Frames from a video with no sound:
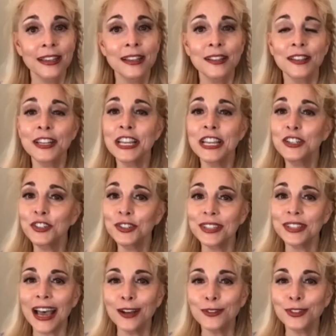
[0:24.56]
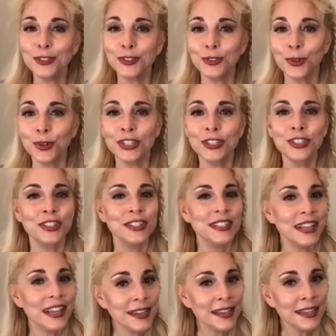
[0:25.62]
The nation's housing shortage,
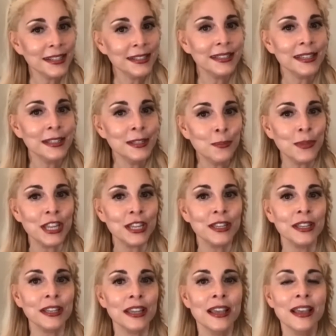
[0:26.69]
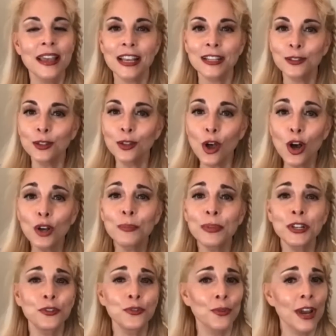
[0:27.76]
decades in the making, has long
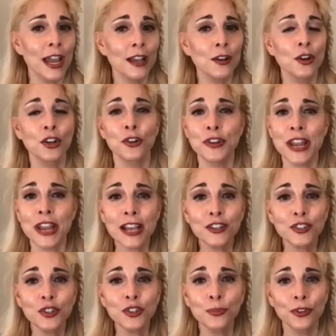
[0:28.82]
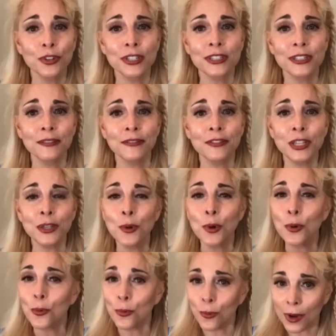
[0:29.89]
been a drag on our national productivity,
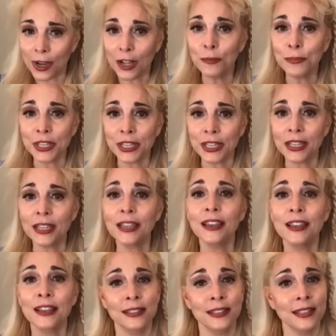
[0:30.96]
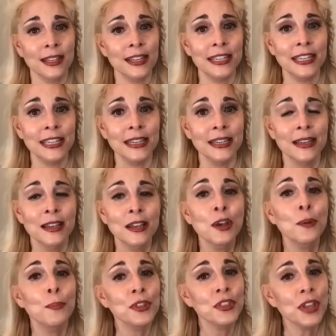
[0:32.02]
well-being, and psyche.
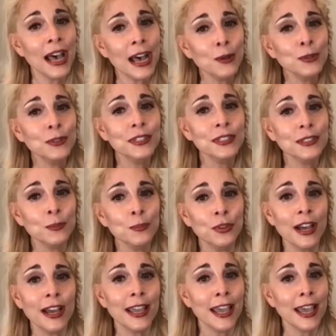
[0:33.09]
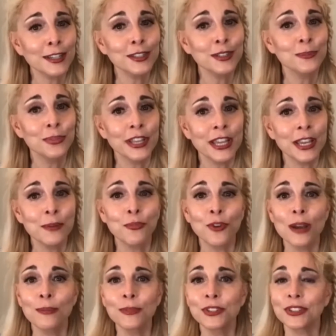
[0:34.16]
But the Housing Supply Action Plan
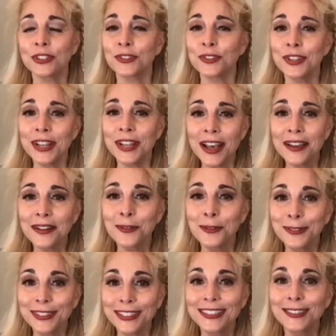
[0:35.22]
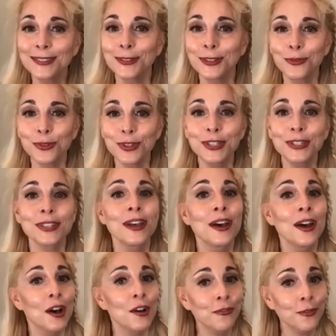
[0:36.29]
promises not only to increase
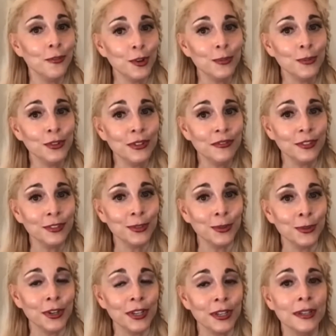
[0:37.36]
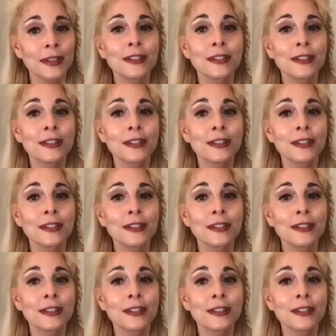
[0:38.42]
affordable inventory,